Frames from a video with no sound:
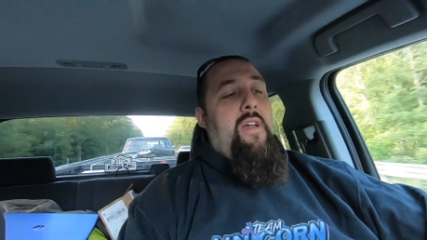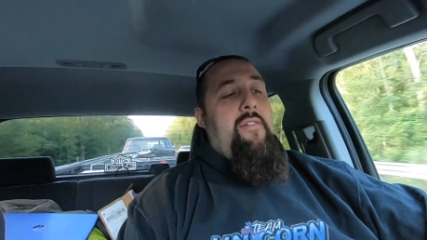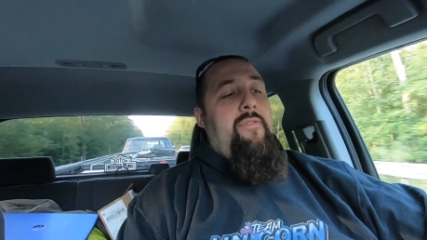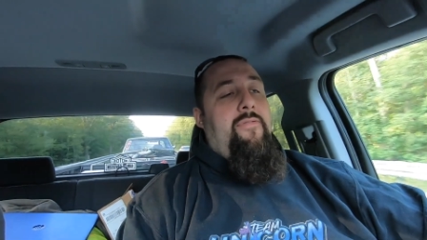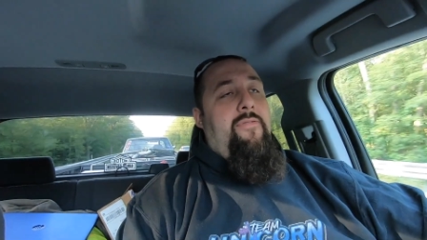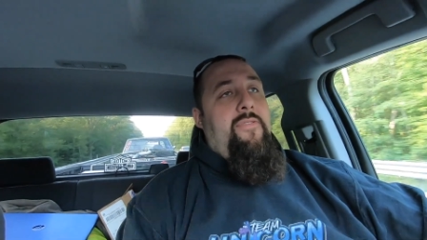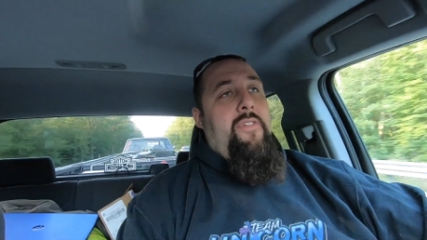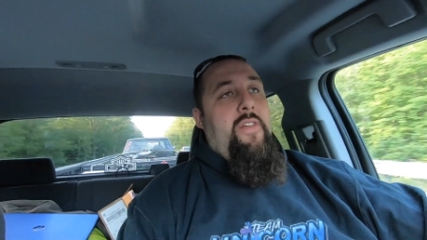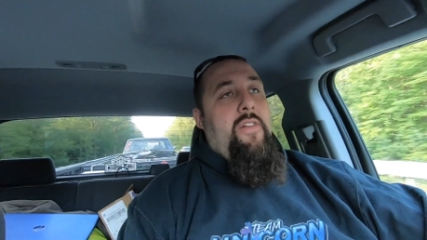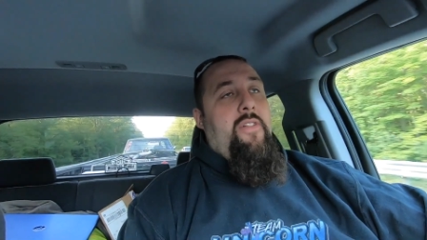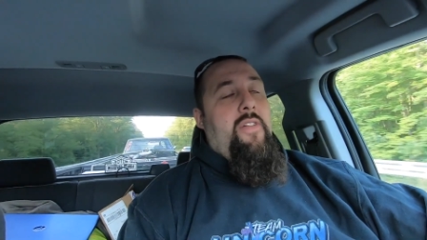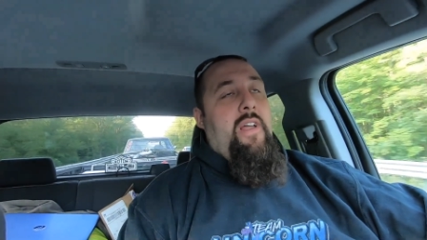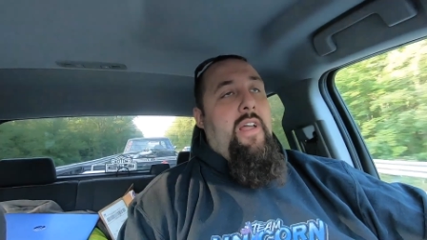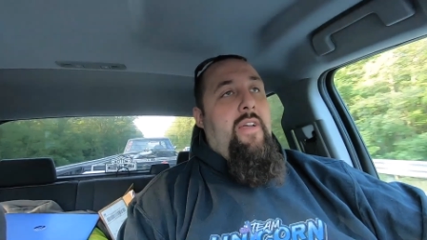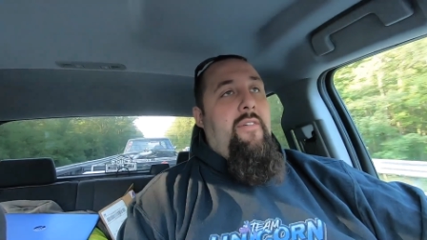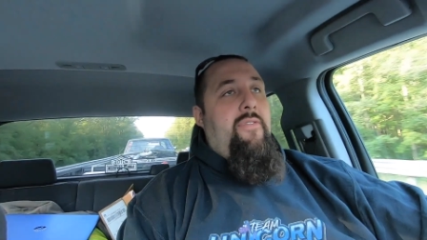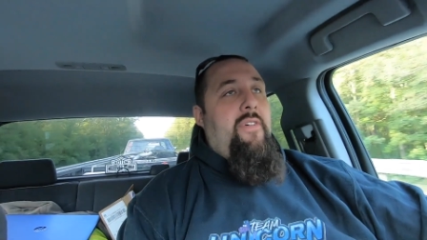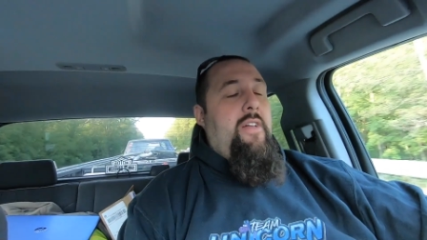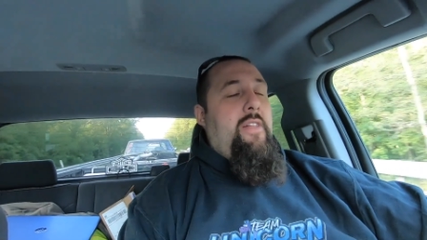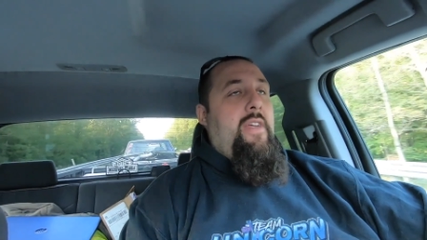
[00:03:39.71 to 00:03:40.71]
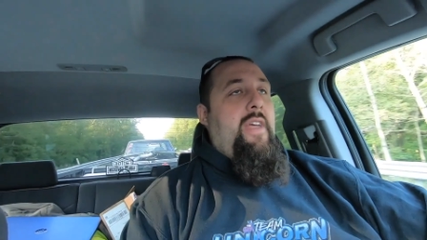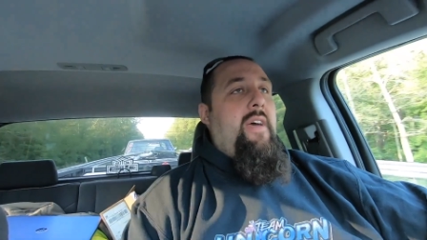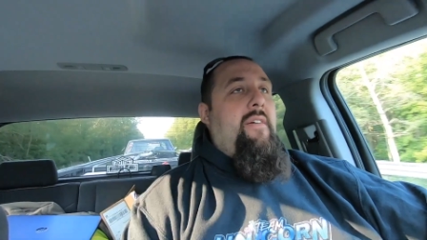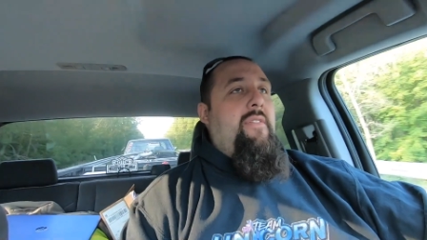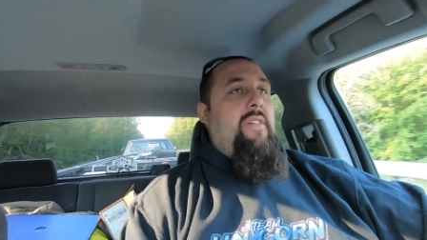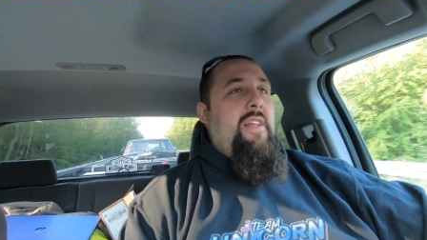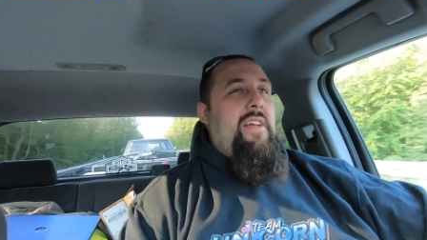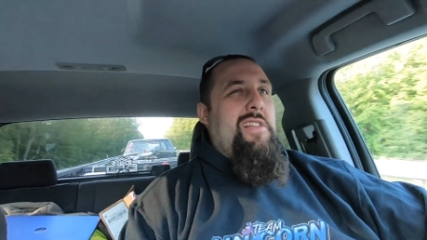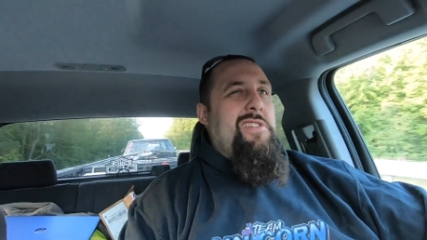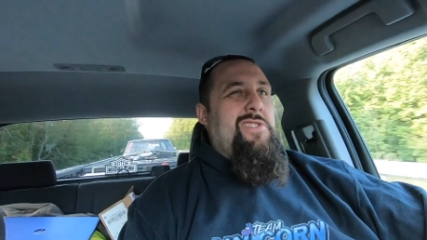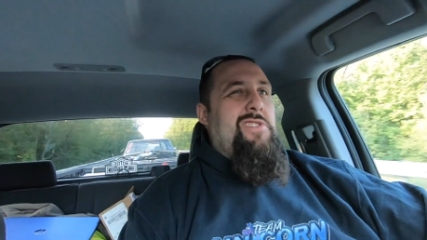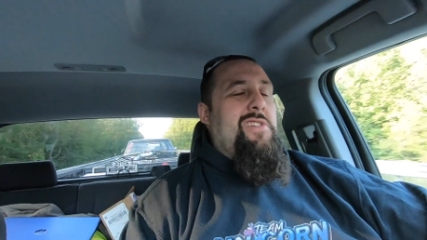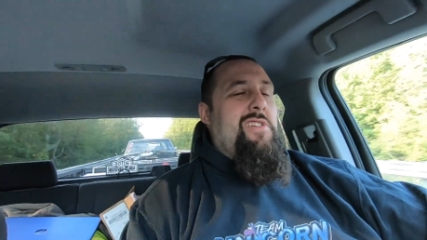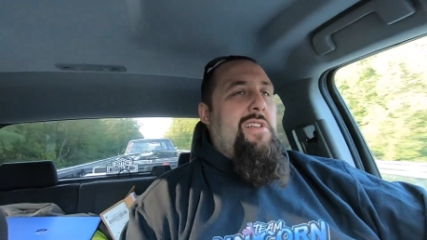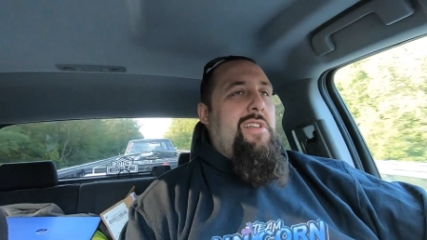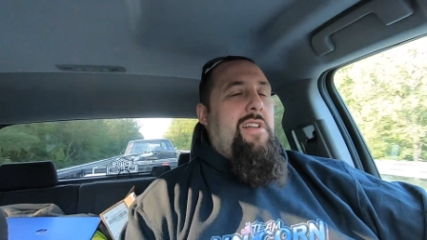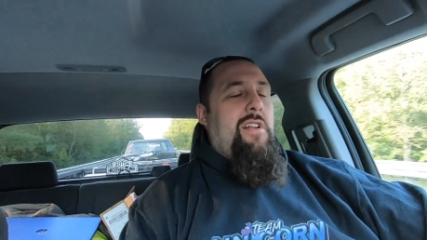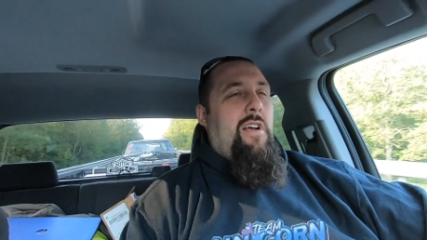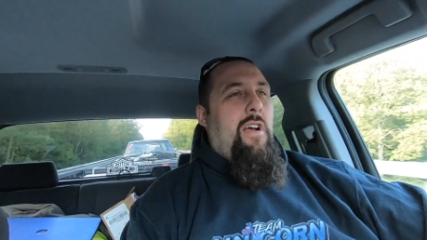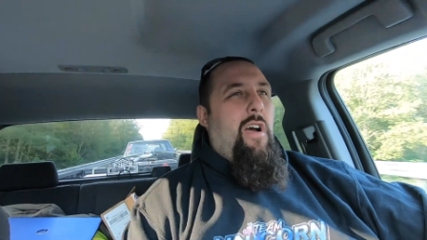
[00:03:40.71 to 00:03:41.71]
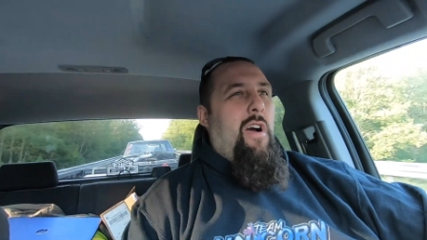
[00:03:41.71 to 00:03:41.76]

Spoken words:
and I feel like I finally have an engine in a